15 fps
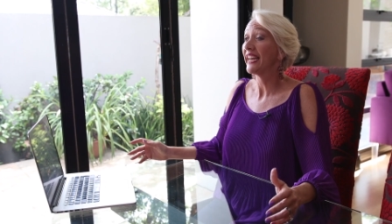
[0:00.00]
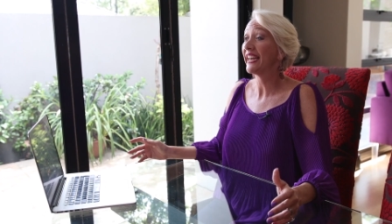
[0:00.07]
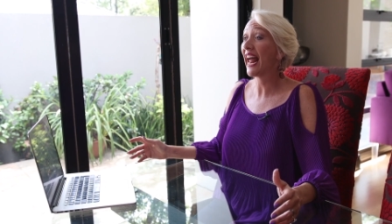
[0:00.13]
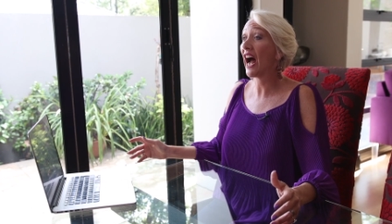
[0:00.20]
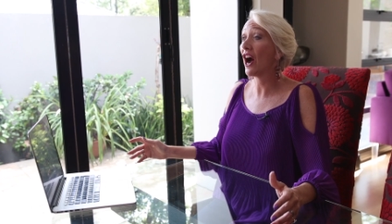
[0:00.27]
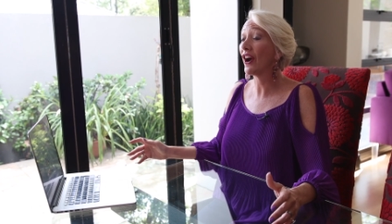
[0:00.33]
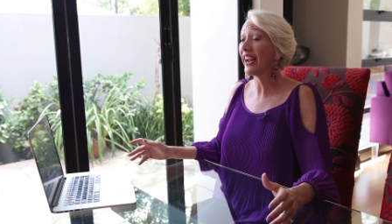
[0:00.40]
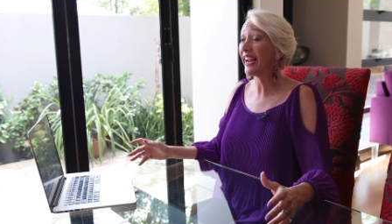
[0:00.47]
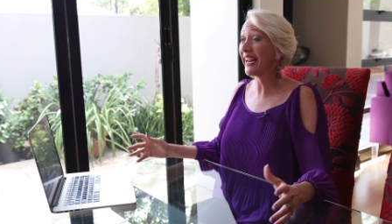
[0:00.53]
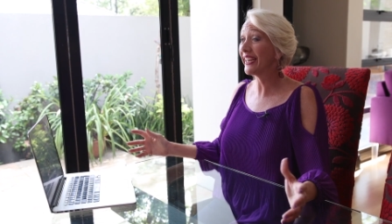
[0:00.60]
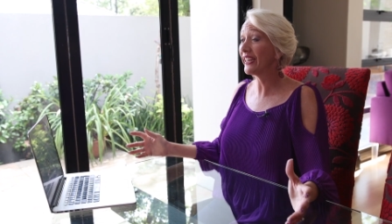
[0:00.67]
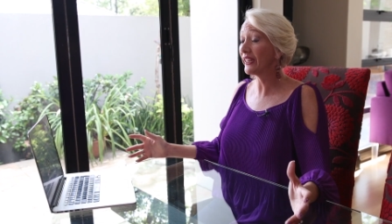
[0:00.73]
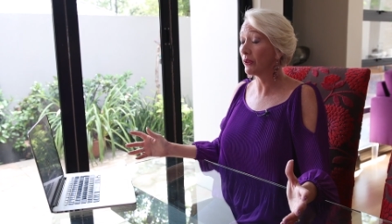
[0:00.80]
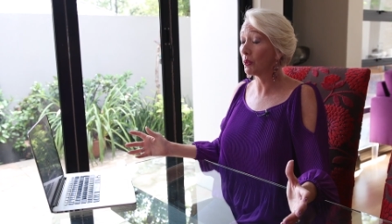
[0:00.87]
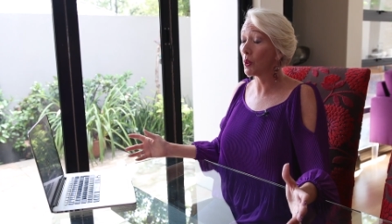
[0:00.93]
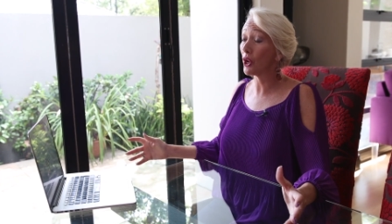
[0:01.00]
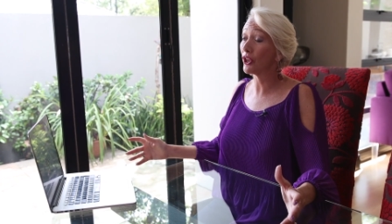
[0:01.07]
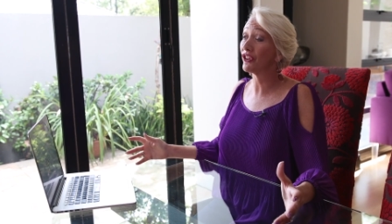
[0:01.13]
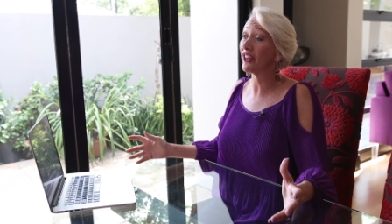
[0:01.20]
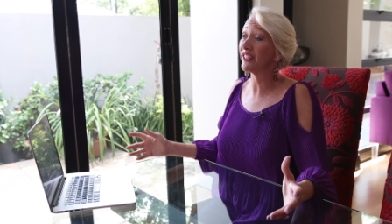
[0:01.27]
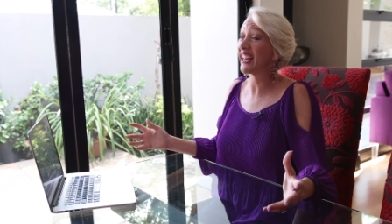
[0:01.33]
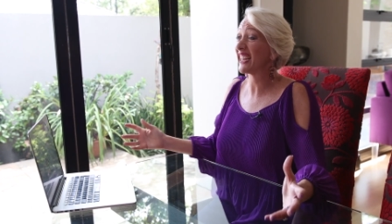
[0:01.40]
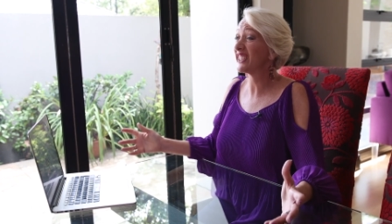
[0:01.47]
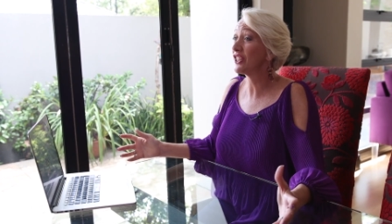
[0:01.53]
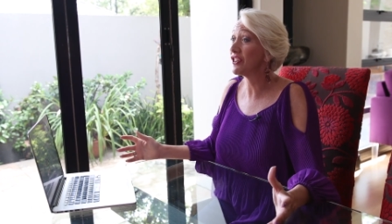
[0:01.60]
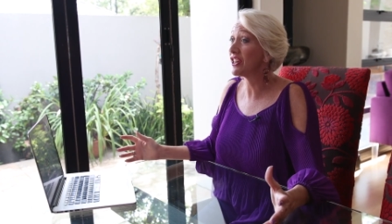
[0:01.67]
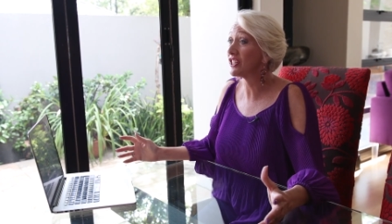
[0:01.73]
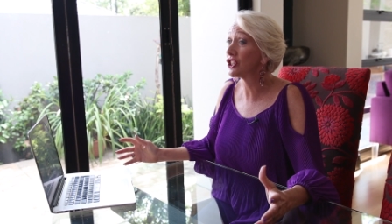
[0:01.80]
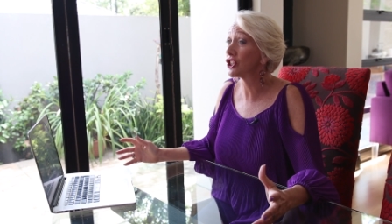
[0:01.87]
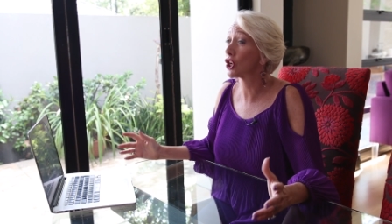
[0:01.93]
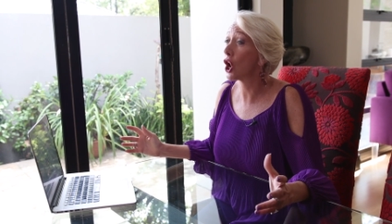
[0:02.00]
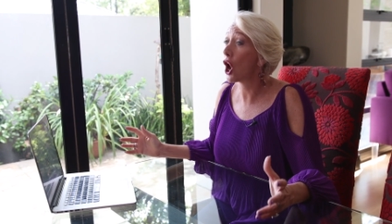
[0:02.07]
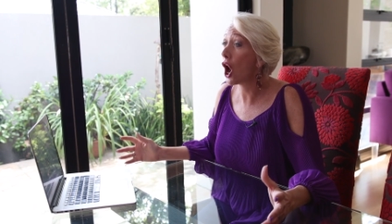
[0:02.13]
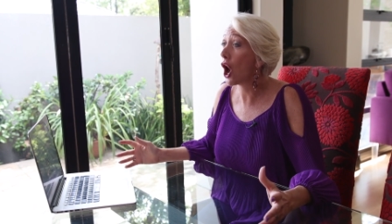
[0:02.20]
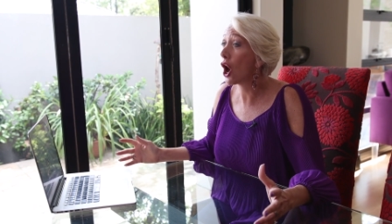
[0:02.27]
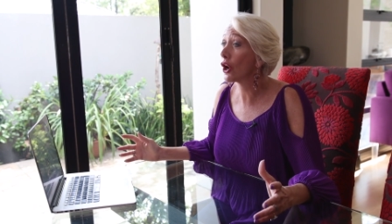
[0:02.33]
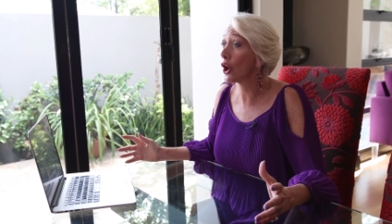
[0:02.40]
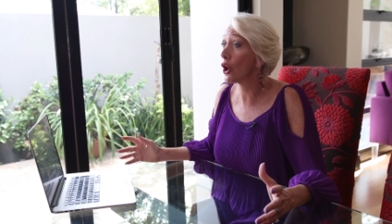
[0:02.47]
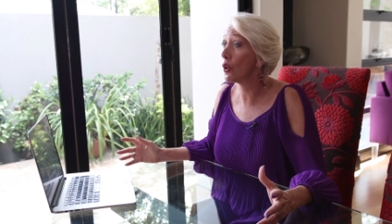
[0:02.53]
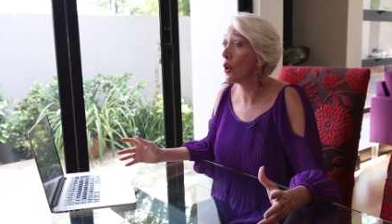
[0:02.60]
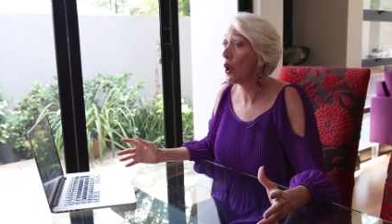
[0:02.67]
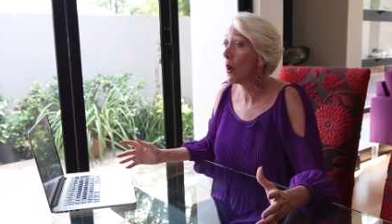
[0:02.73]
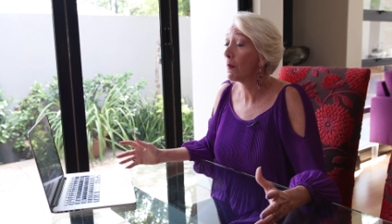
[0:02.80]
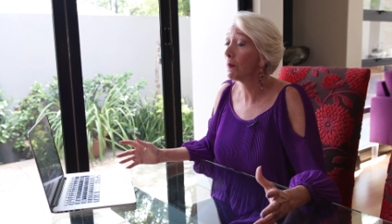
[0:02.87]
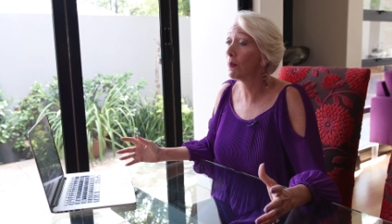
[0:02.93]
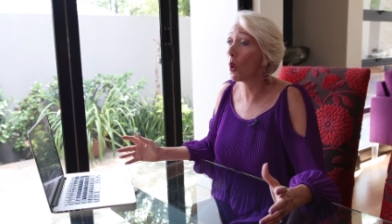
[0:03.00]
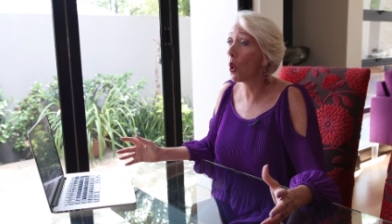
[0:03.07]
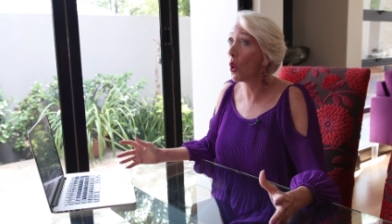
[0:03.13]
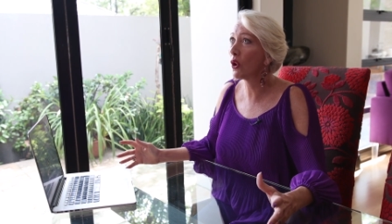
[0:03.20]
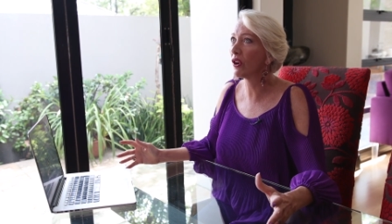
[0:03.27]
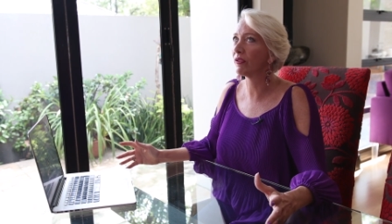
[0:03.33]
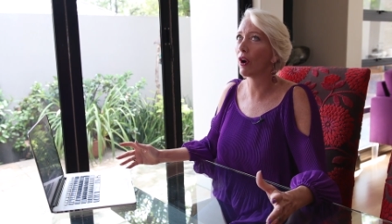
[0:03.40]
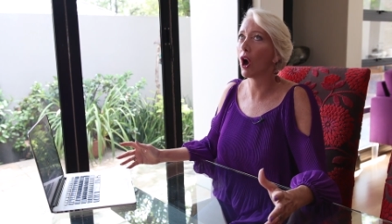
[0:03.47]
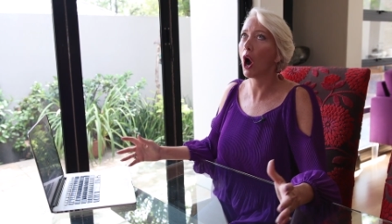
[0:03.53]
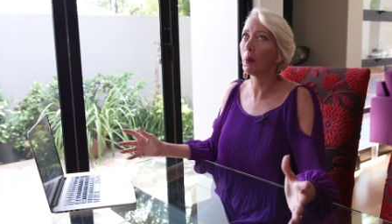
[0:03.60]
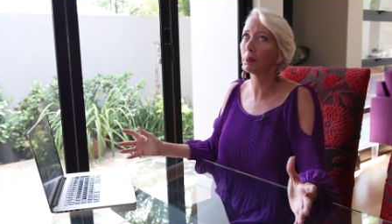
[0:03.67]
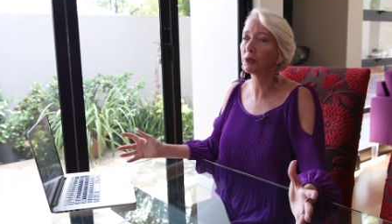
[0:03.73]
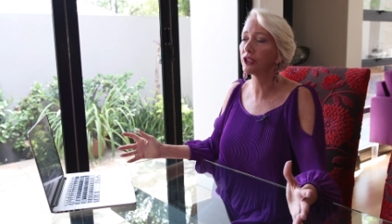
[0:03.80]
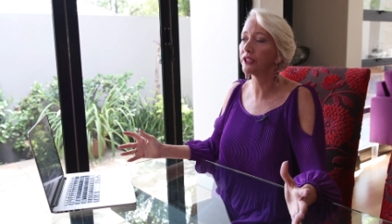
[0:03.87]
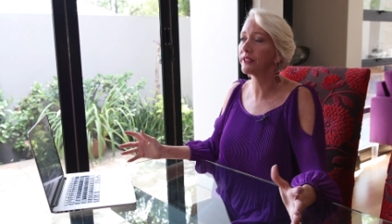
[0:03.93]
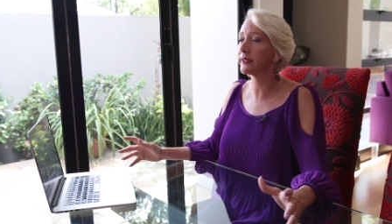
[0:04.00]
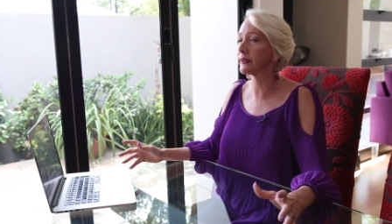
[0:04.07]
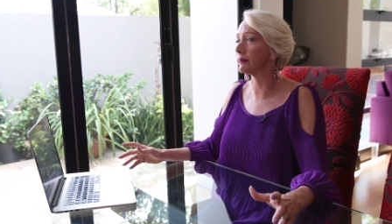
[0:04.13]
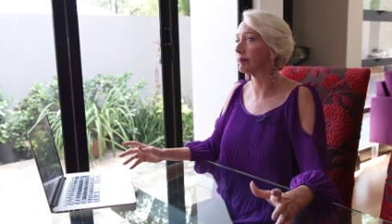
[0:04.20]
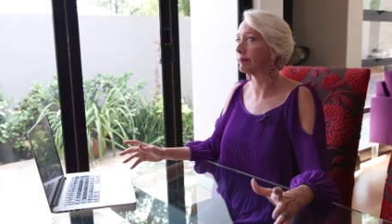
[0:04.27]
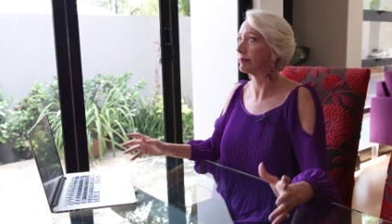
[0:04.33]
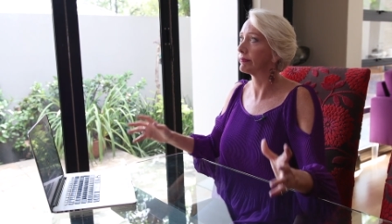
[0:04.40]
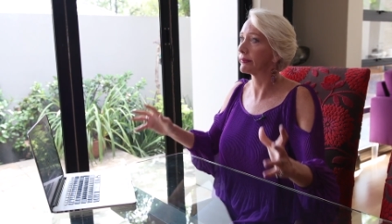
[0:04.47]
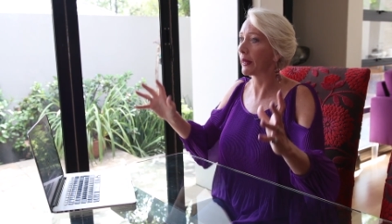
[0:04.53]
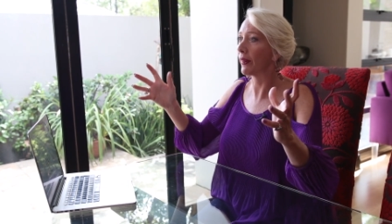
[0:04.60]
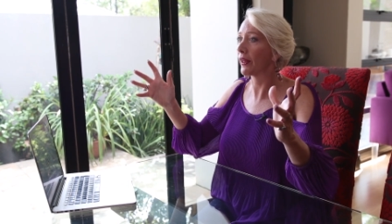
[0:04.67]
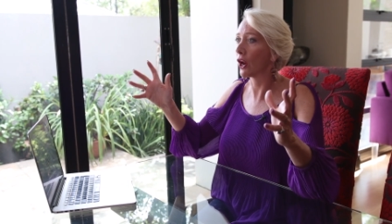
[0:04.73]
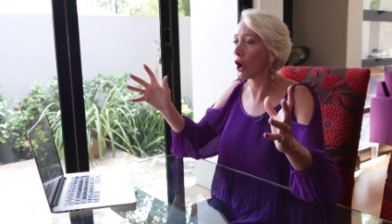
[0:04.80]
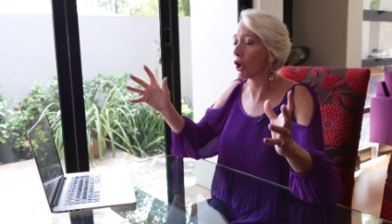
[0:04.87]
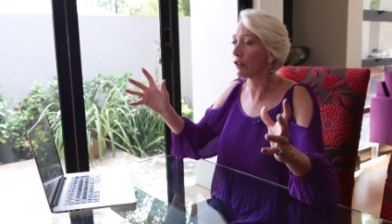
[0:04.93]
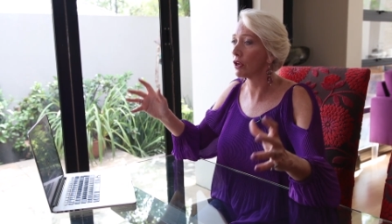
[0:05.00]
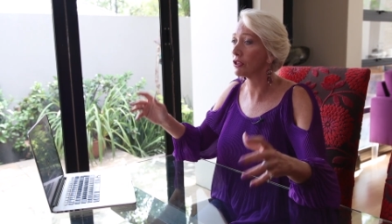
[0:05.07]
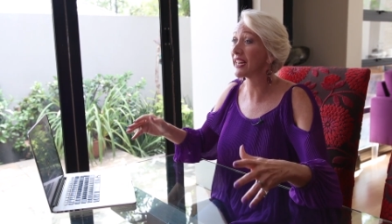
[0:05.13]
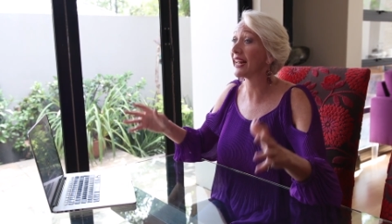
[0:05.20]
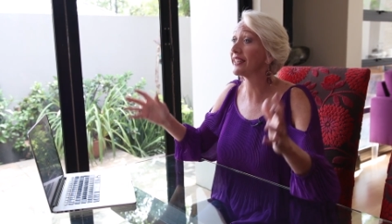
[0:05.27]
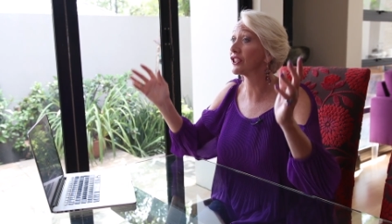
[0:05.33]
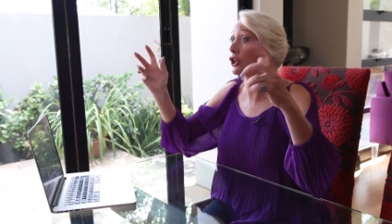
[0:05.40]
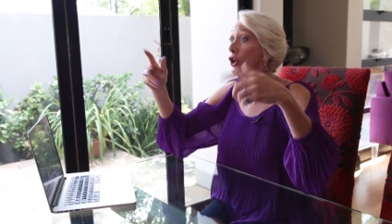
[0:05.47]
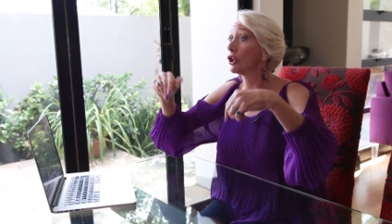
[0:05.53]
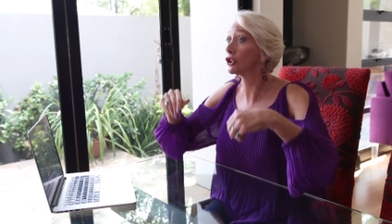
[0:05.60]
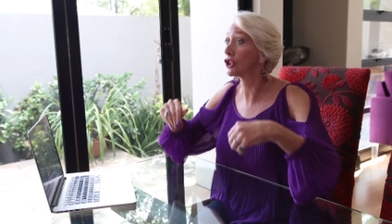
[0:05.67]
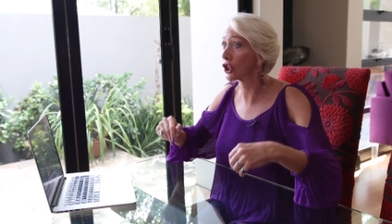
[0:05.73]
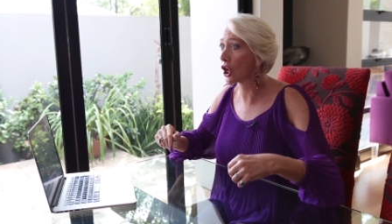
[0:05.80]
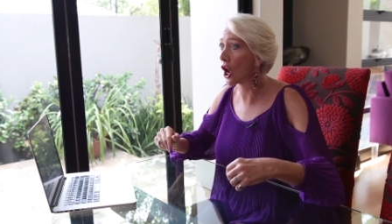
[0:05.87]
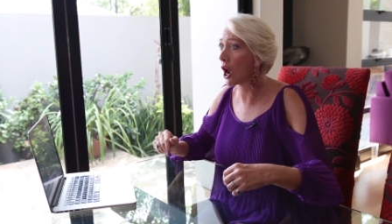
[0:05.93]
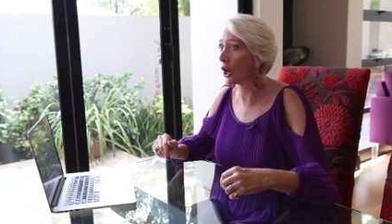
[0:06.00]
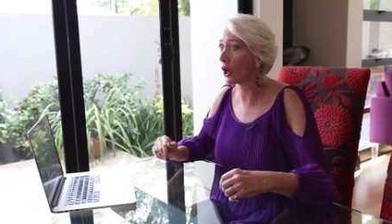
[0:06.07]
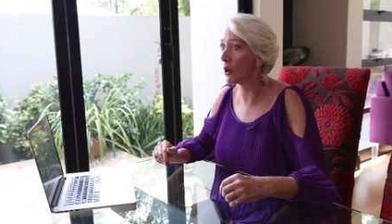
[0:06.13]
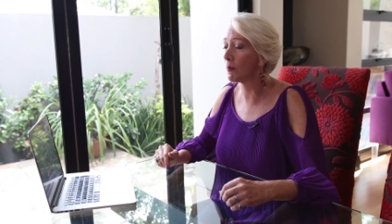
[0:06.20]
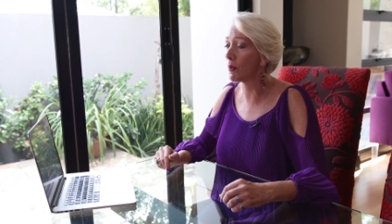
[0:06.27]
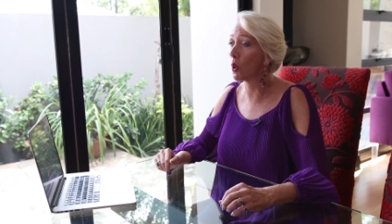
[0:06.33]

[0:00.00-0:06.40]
Now in, in the world, it's actually the Chicago board of options or something along those lines, the good old Chicago